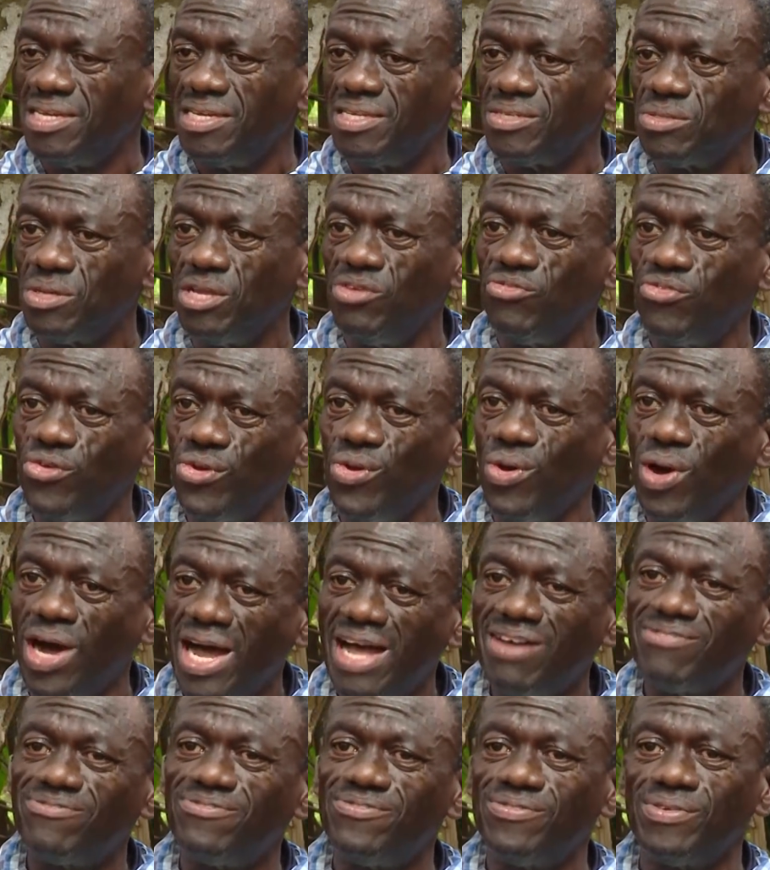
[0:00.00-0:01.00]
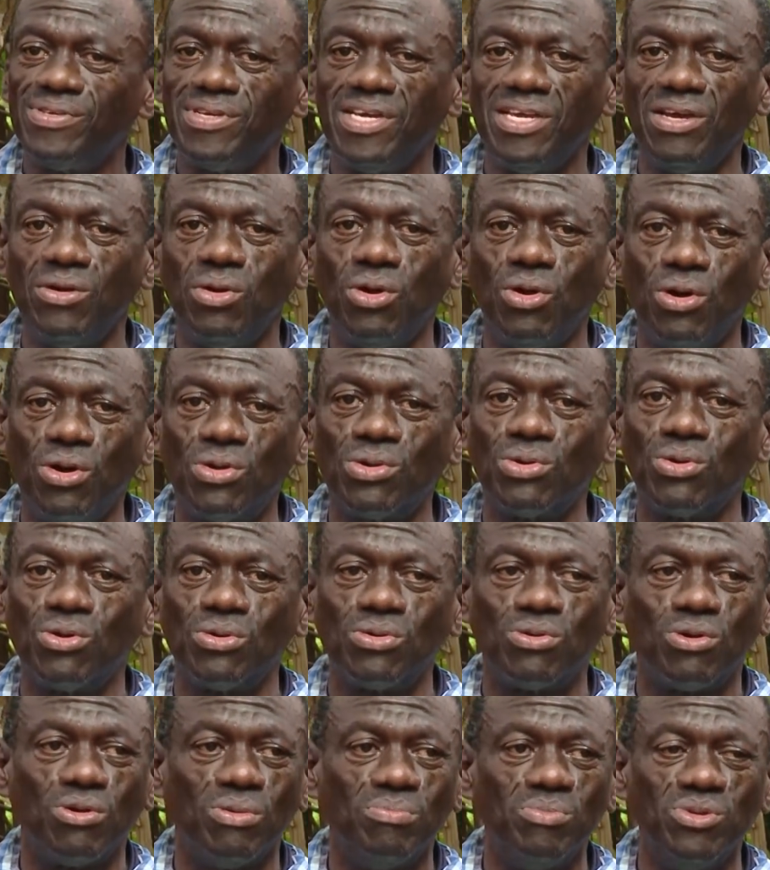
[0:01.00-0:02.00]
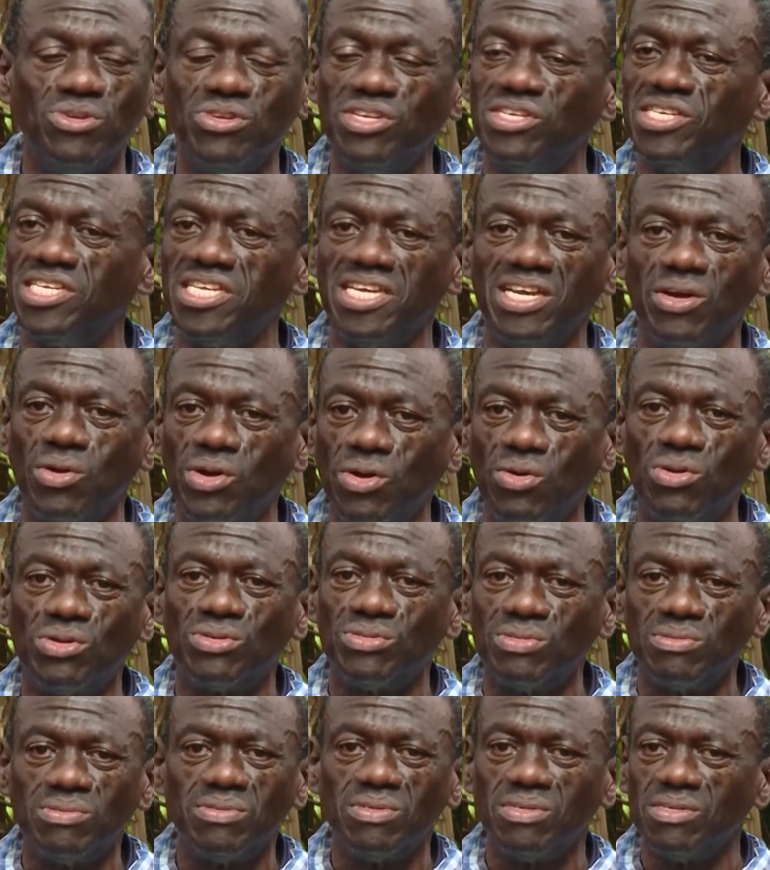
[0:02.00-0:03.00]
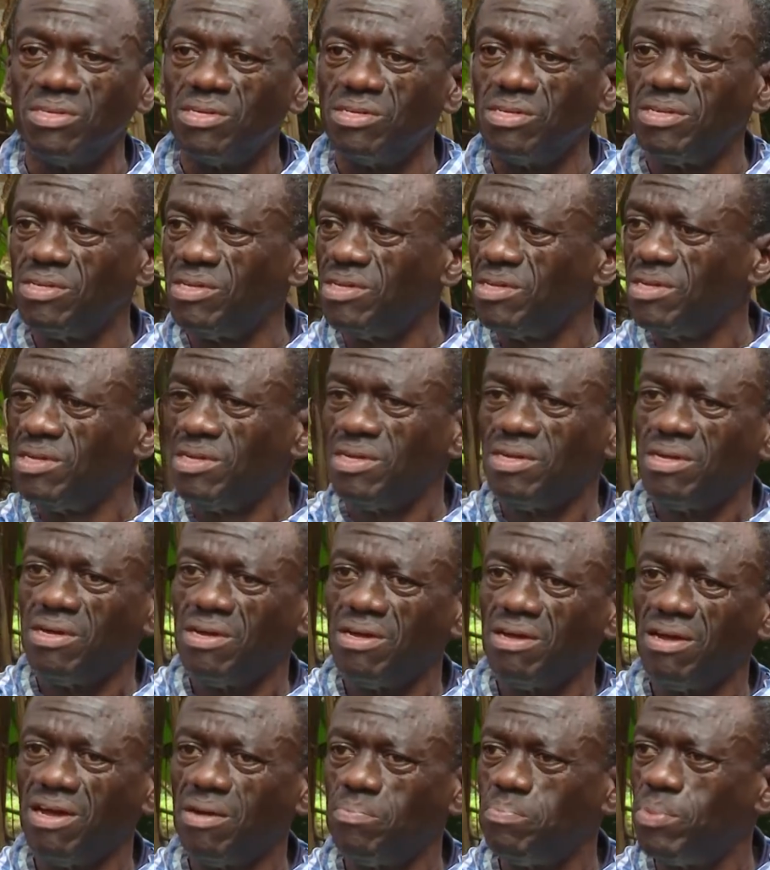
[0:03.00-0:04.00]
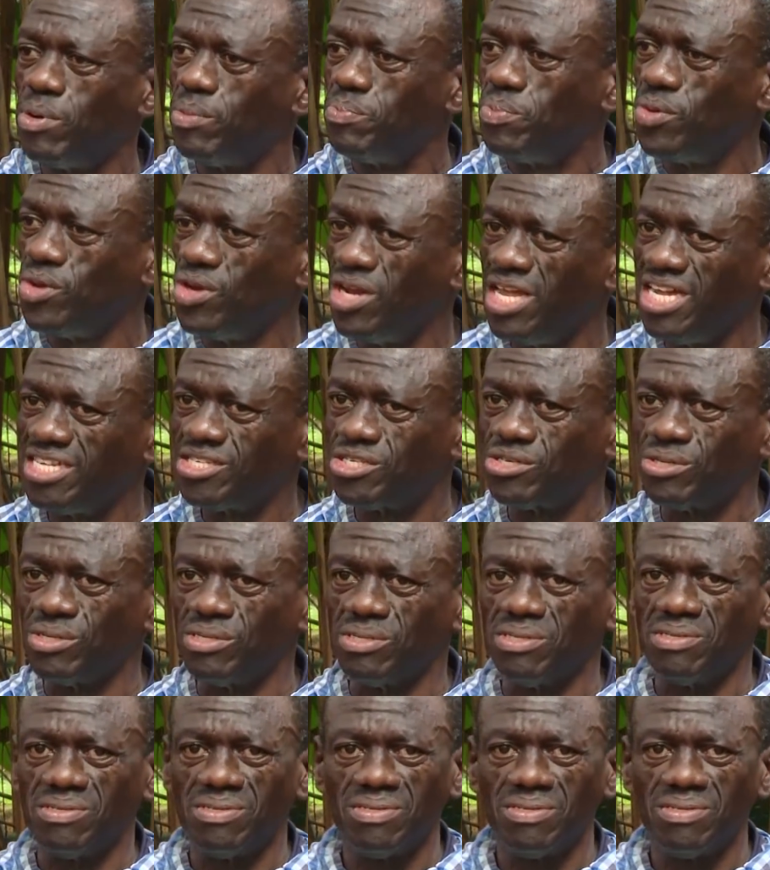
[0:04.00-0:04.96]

So if you have a whole community, a whole population